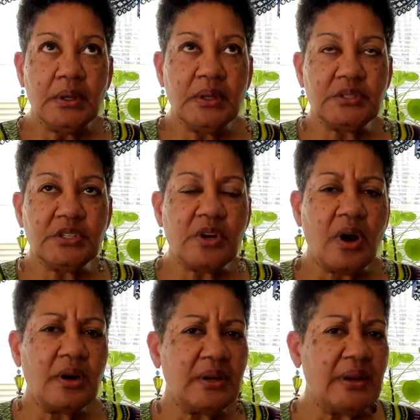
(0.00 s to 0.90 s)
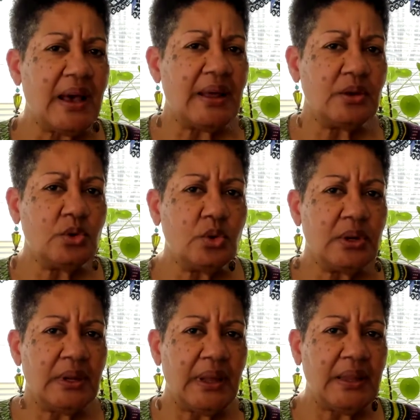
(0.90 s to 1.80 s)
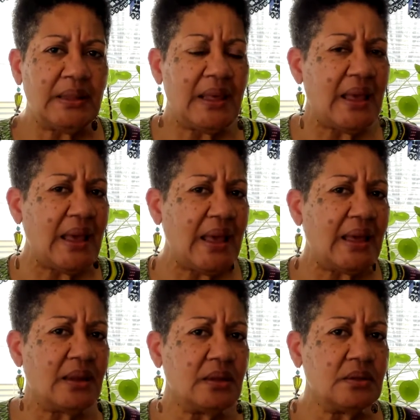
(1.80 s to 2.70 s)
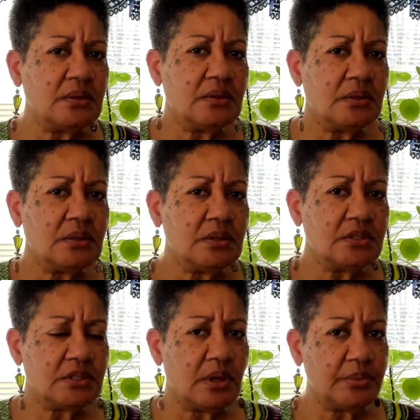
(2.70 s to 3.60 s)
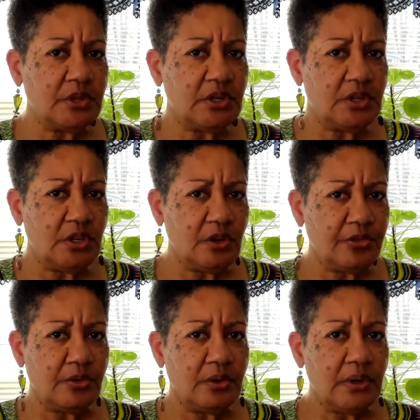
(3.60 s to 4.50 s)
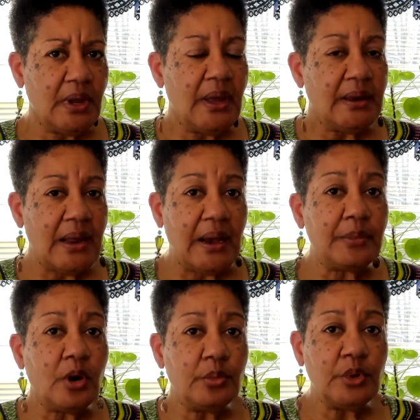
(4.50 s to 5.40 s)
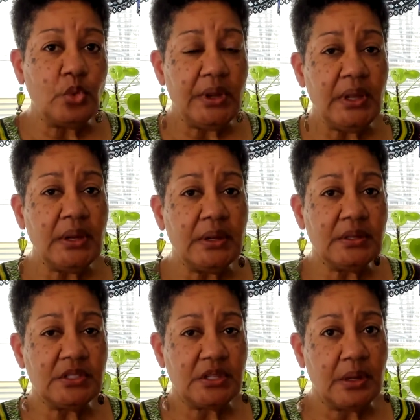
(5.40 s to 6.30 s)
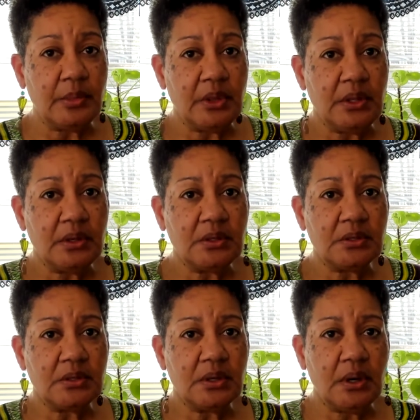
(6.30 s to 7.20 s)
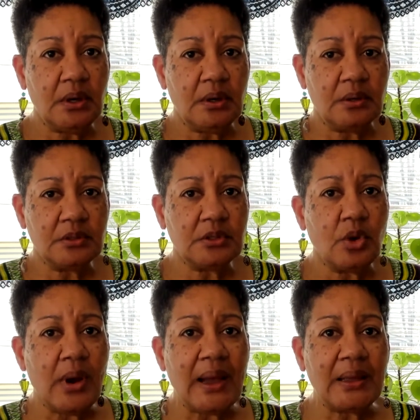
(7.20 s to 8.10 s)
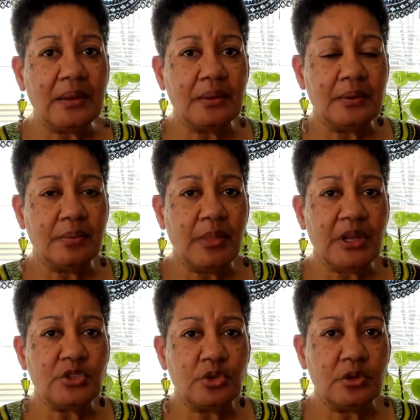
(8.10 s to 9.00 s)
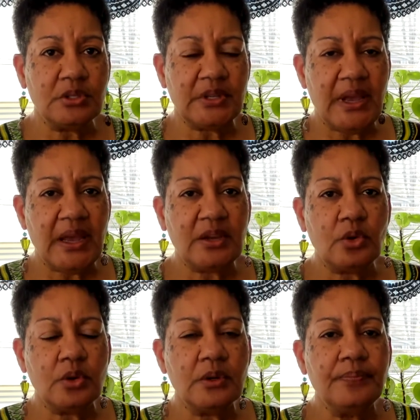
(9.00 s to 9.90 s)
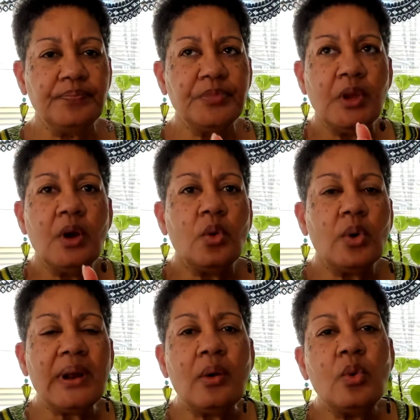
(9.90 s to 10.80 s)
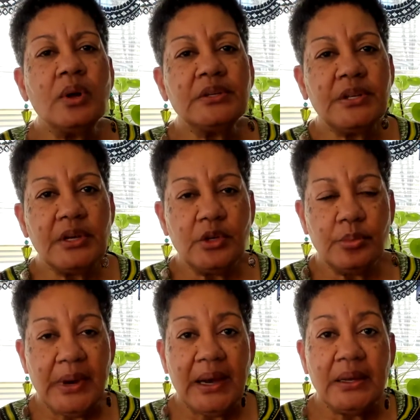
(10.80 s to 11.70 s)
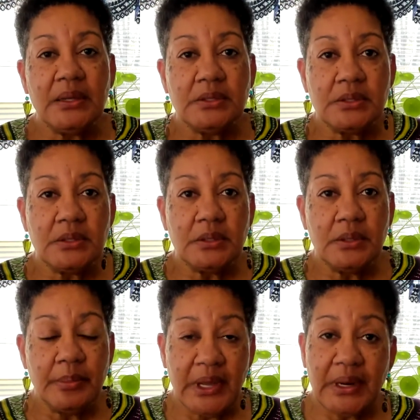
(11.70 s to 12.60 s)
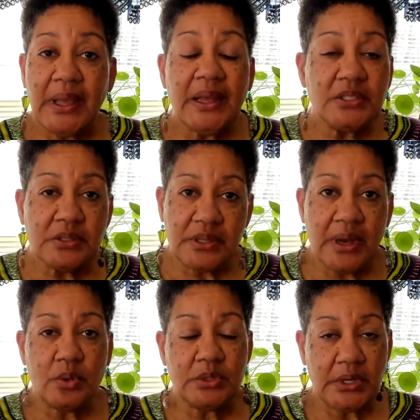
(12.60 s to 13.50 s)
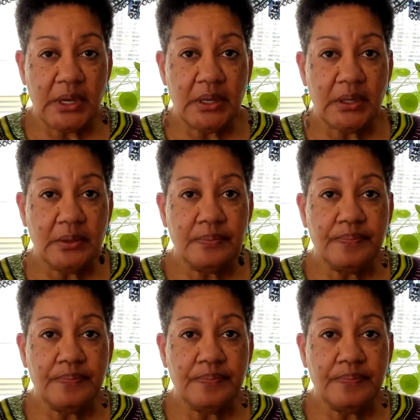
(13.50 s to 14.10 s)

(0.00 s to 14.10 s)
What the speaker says: started not doing that, they added something different. Now, I'm going to be reading some of this so I can make sure it's accurate. What I want to tell you about is the medications I was taking